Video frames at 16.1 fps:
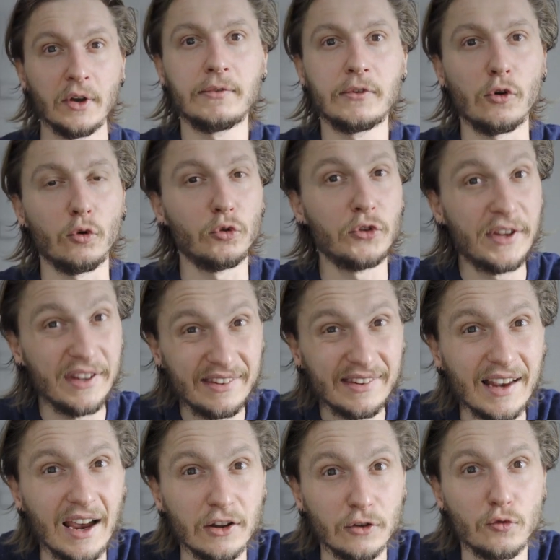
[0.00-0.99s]
So
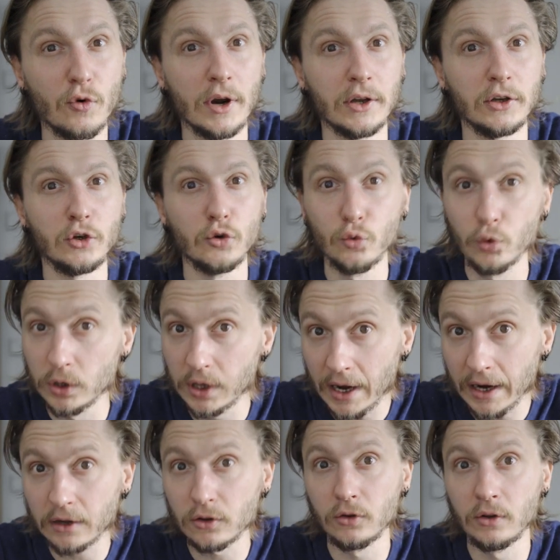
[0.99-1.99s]
this kind of wine you would
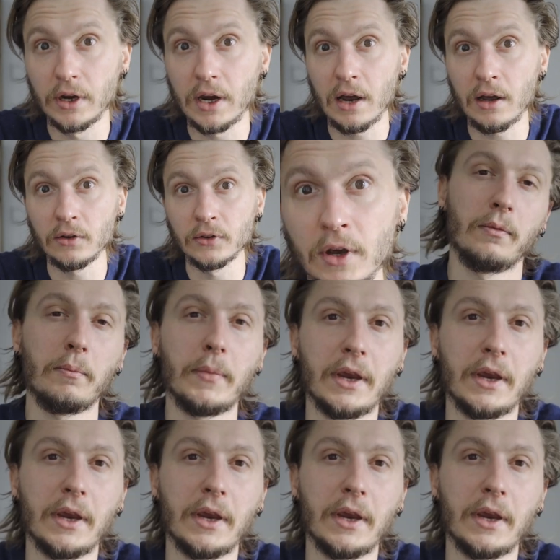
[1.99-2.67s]
like to decant,